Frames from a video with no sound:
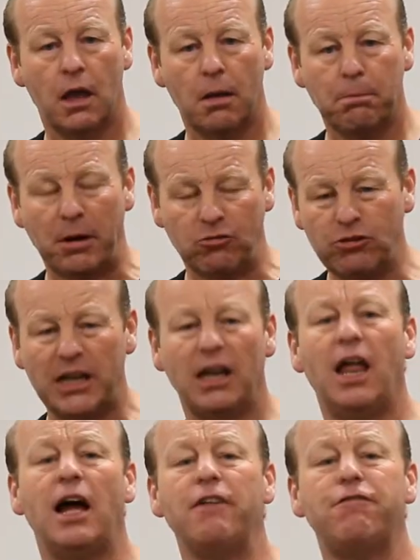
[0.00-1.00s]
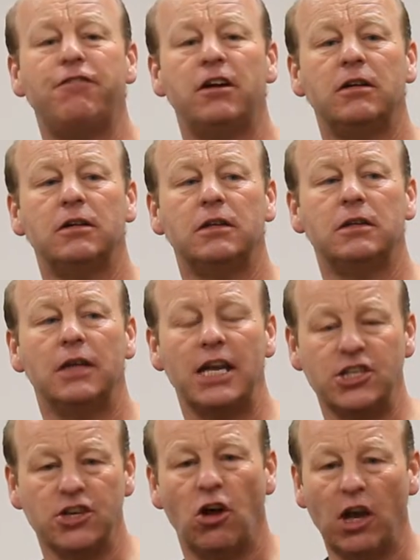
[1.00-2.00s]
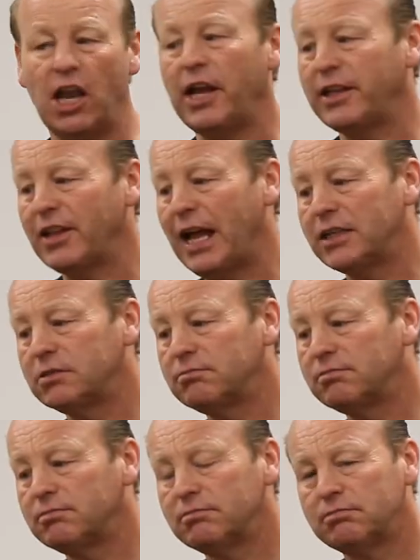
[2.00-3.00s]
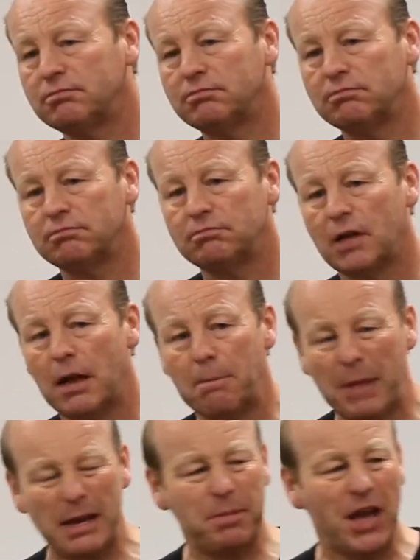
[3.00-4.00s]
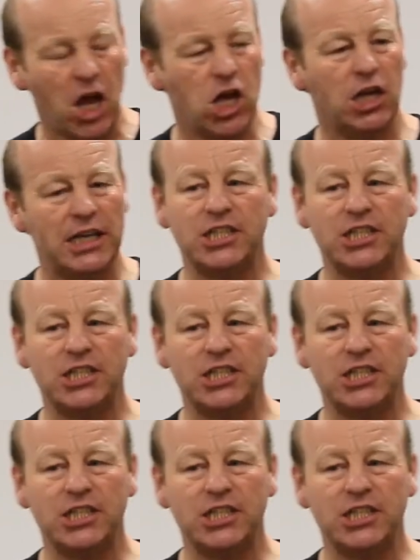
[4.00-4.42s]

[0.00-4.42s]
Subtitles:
But real life is not like that. Maybe early